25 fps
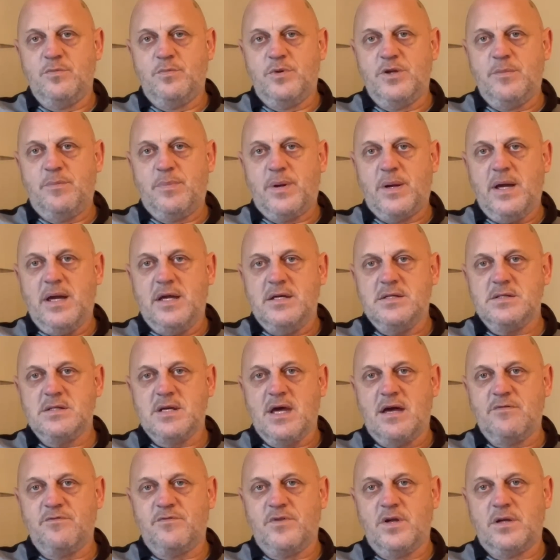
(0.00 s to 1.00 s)
by the press
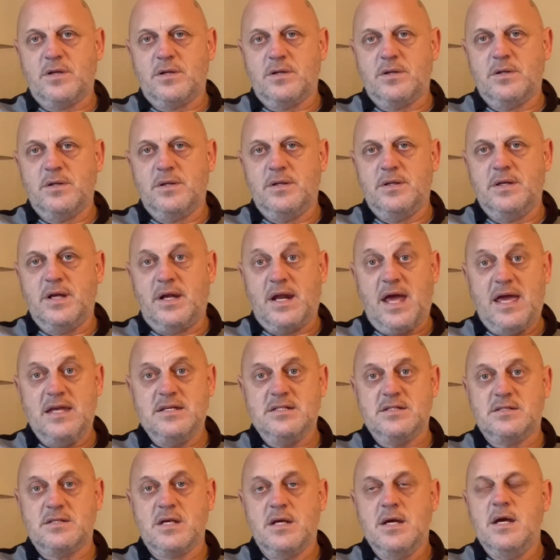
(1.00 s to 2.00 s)
after the
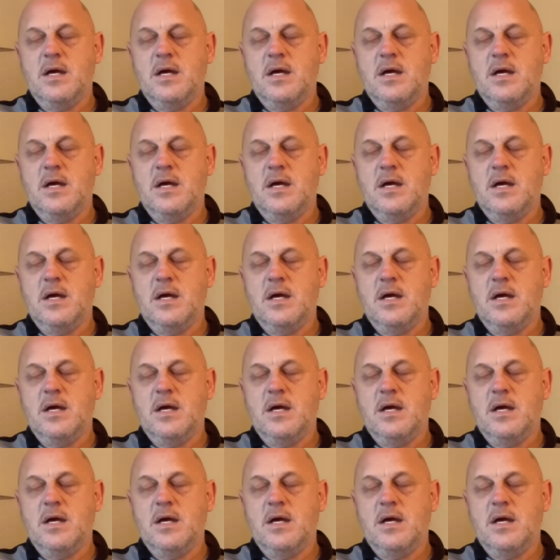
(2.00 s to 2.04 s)
arrests,